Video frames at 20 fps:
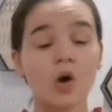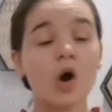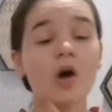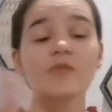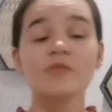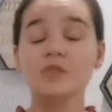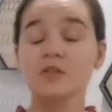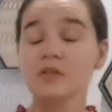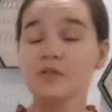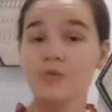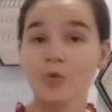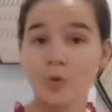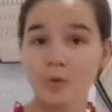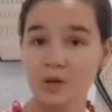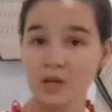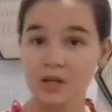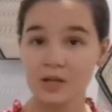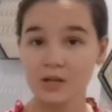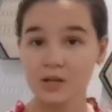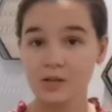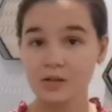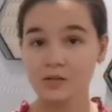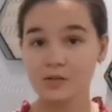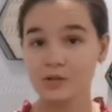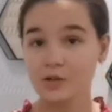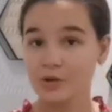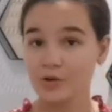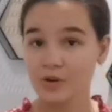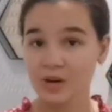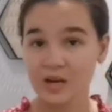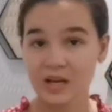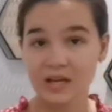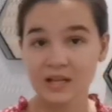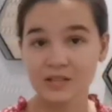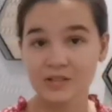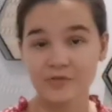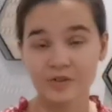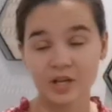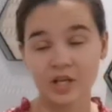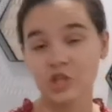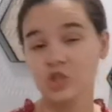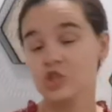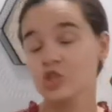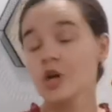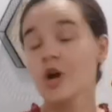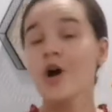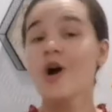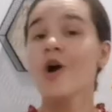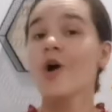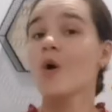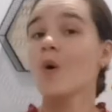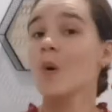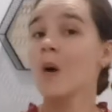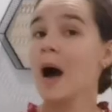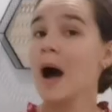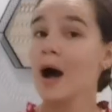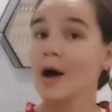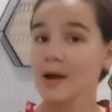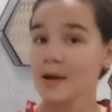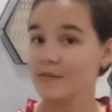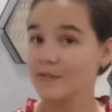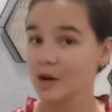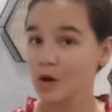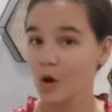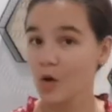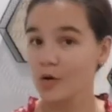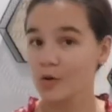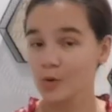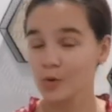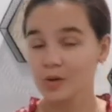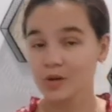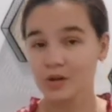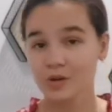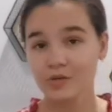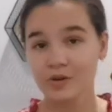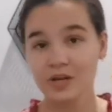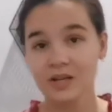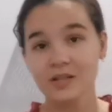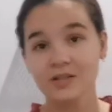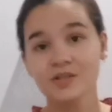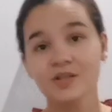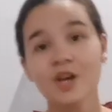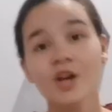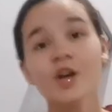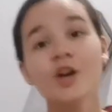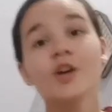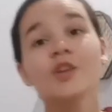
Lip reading: after the 4-year degree is finished, or however long your degree is.